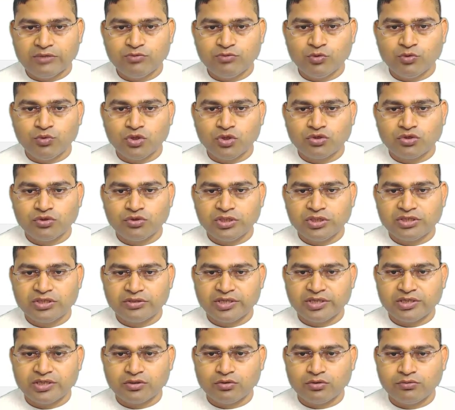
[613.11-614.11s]
and we want to
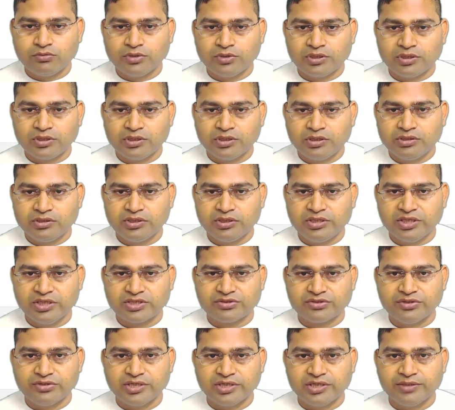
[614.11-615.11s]
iterate over the
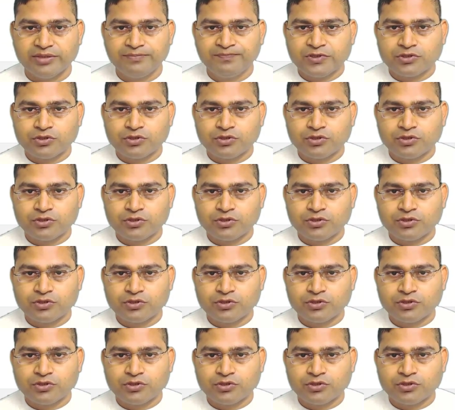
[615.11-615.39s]
dictionary.